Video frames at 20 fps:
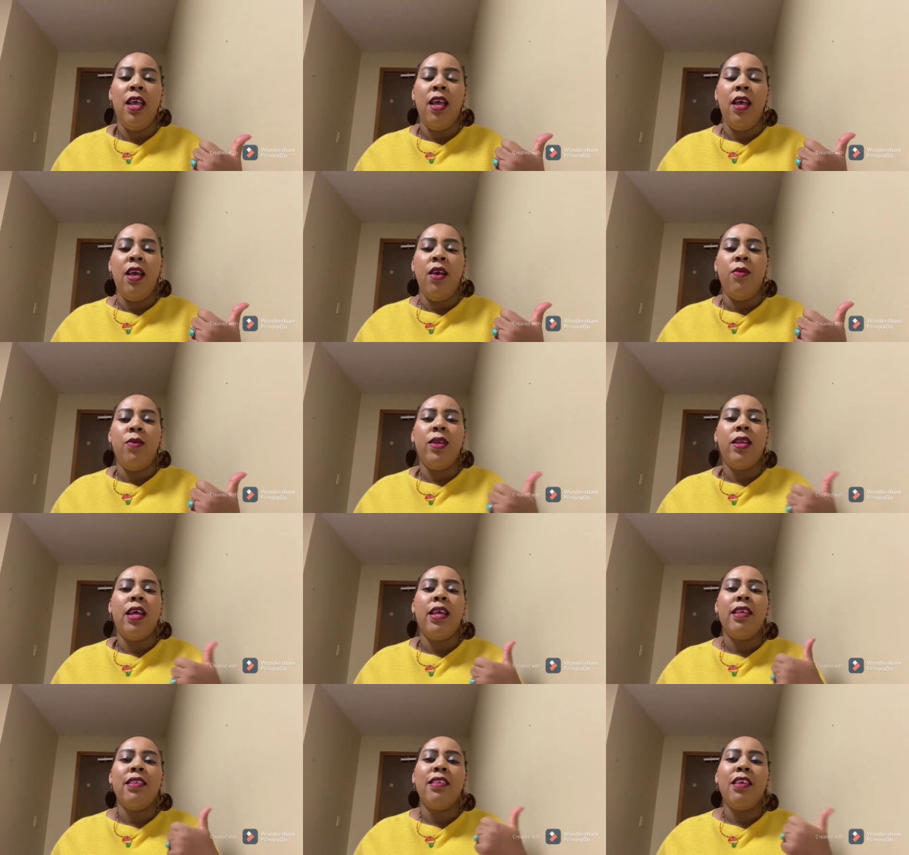when
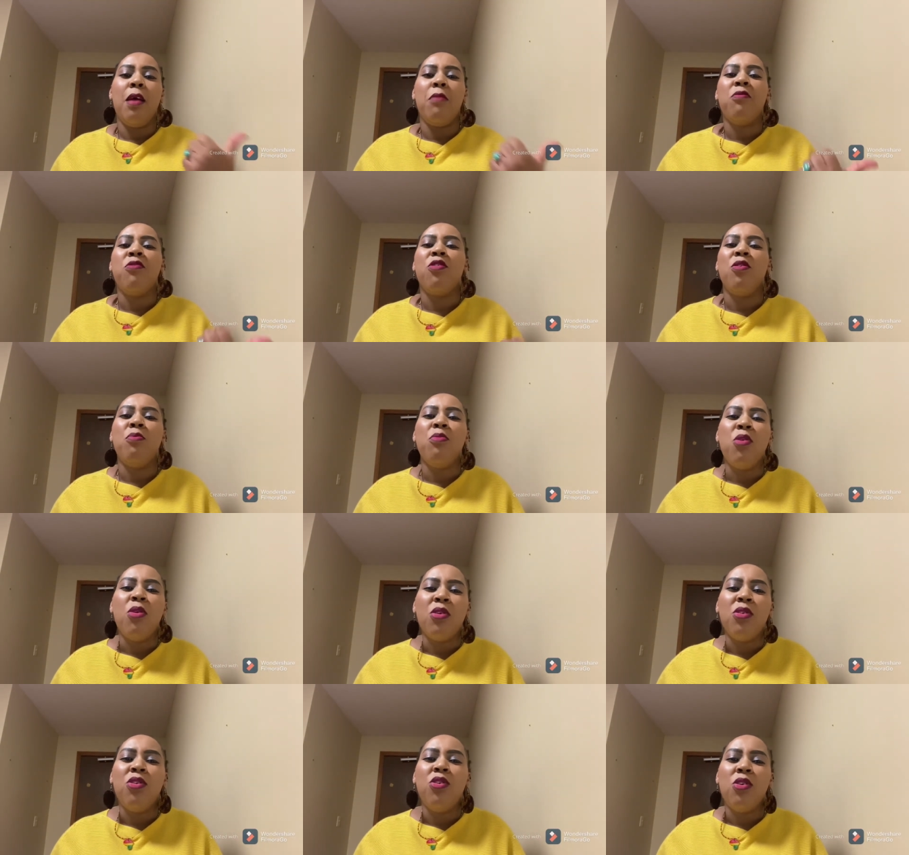I say I'm from
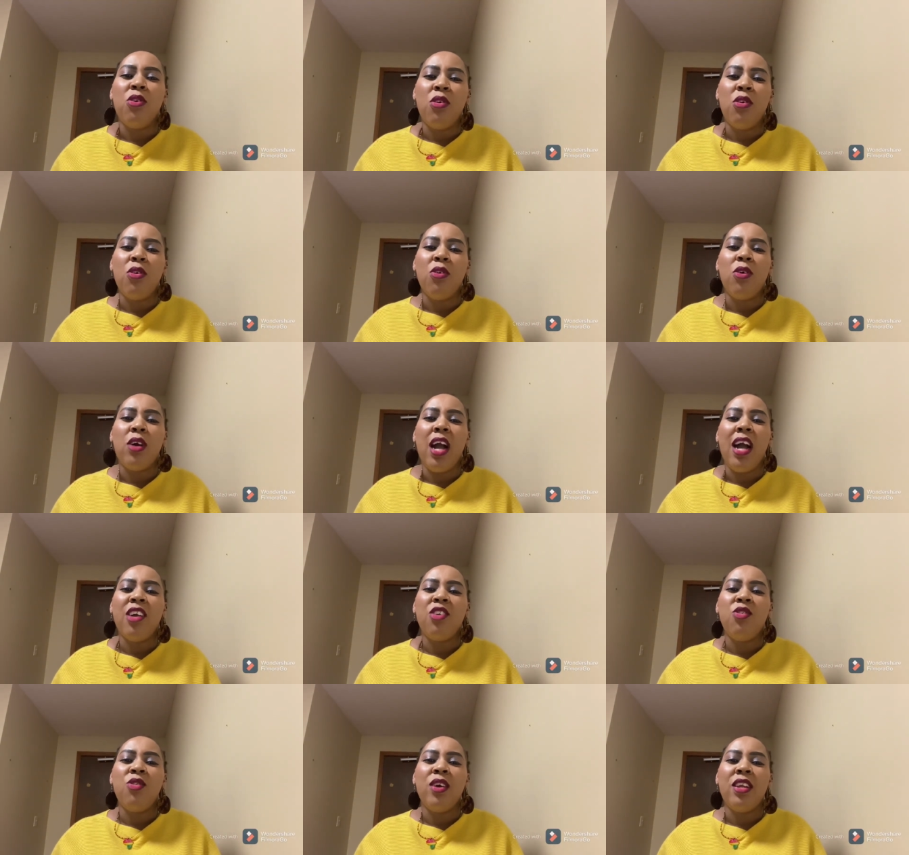Old Jororok,
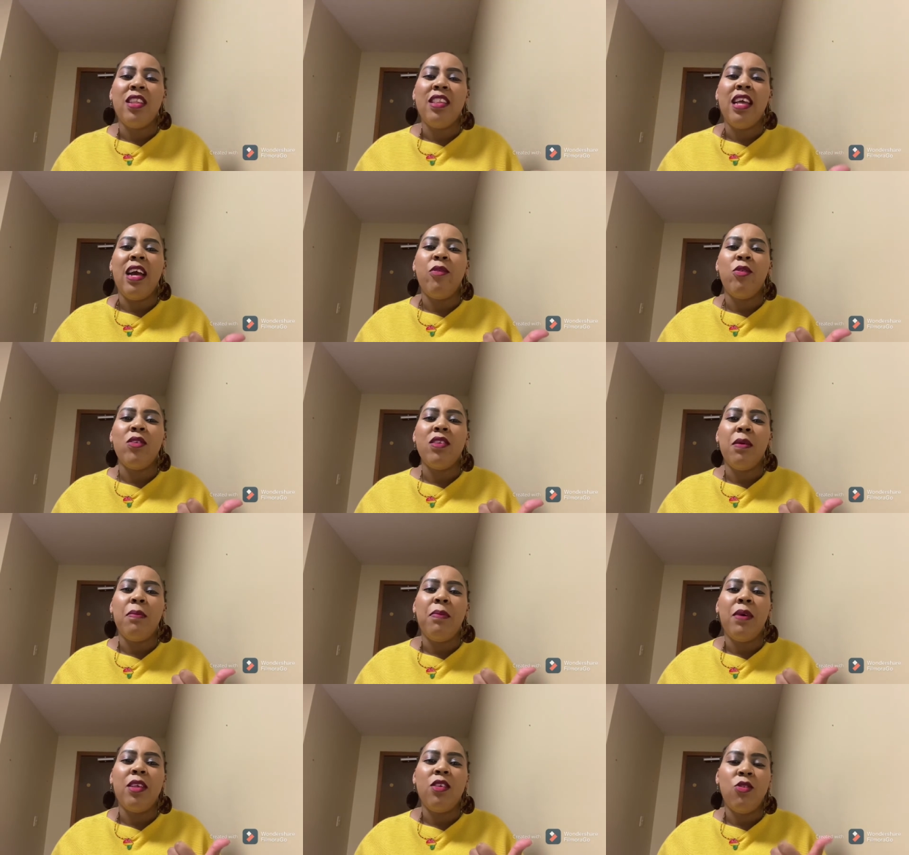actually there was a
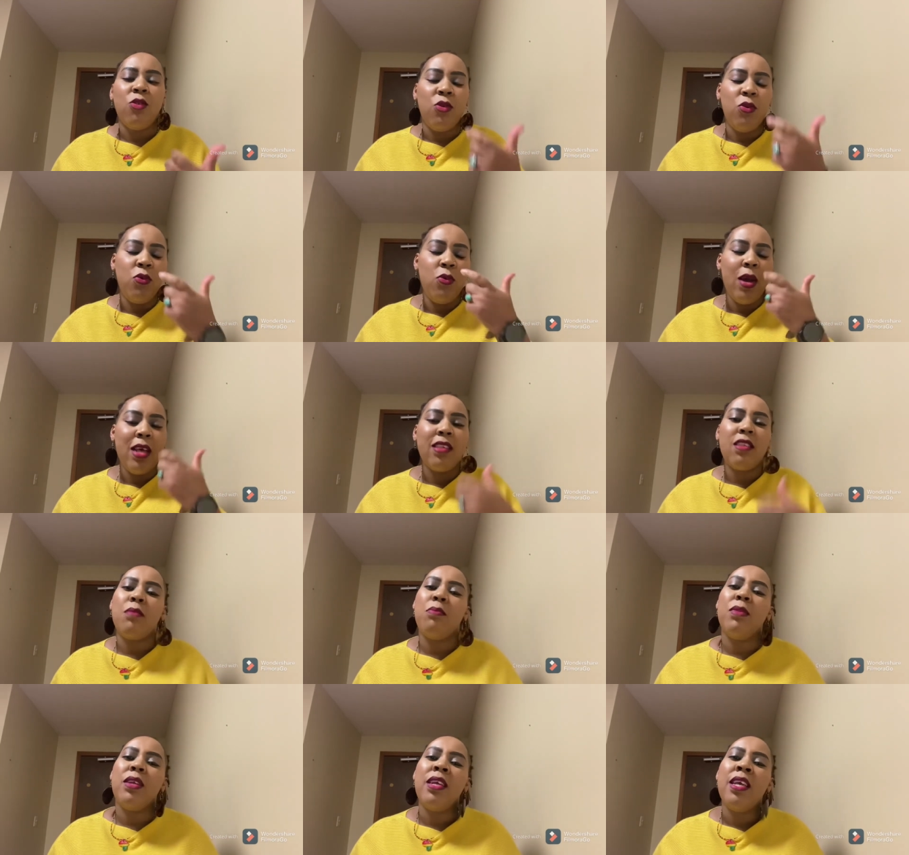person who
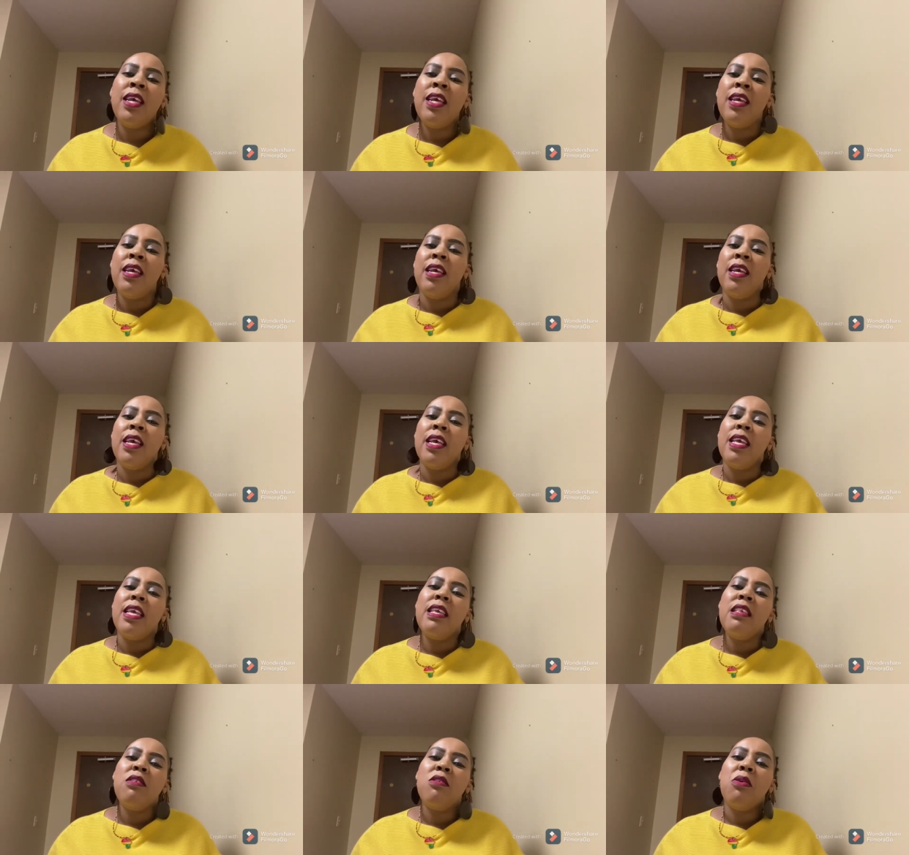asked me,
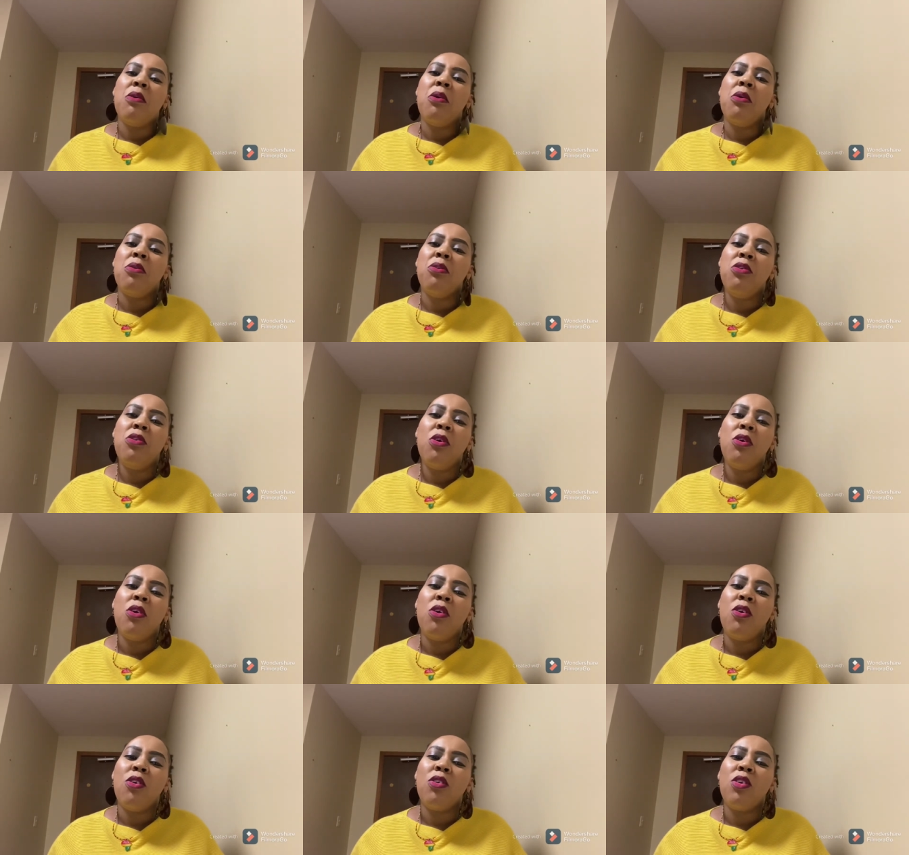is Old
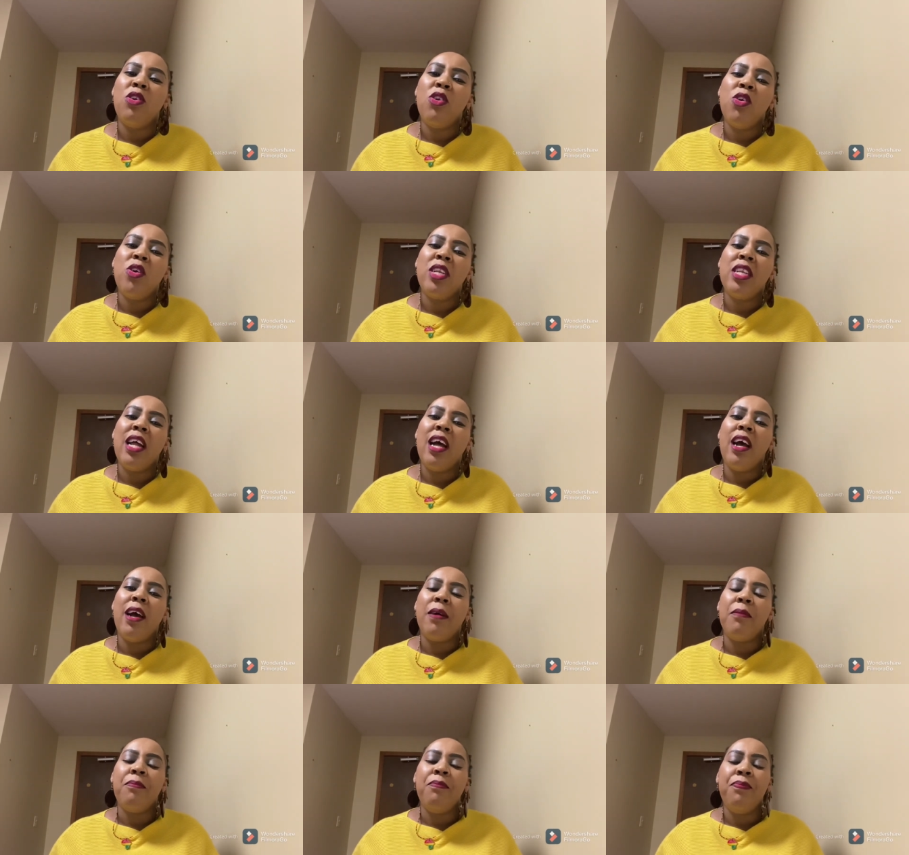Jororok not
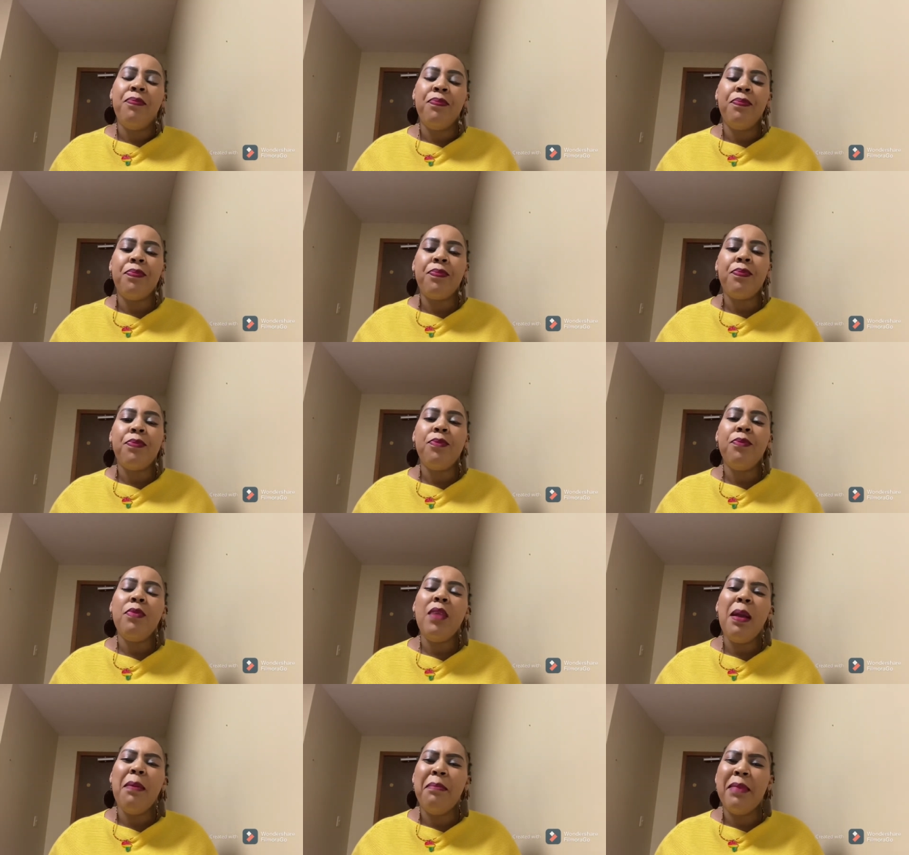
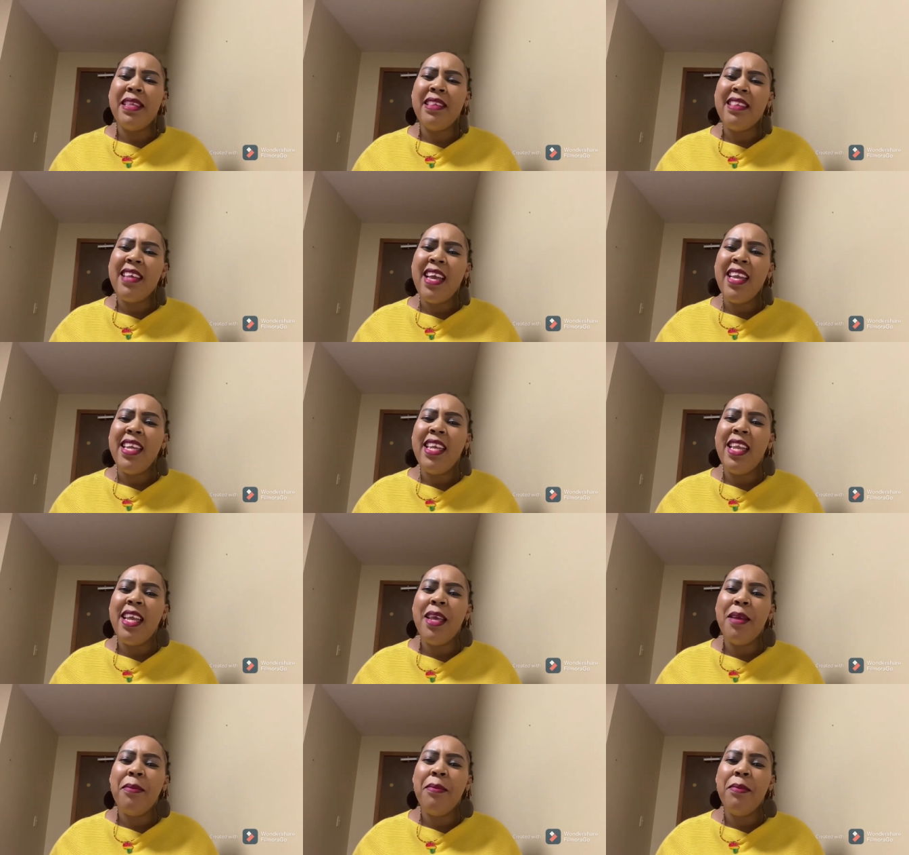a Maasai
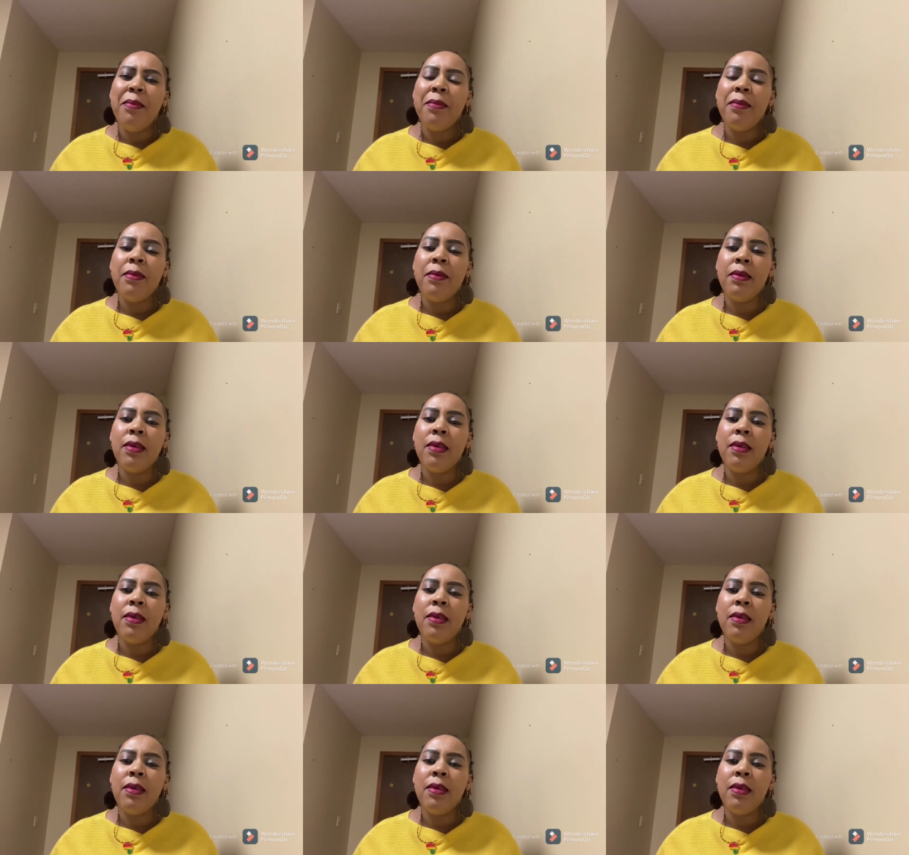name?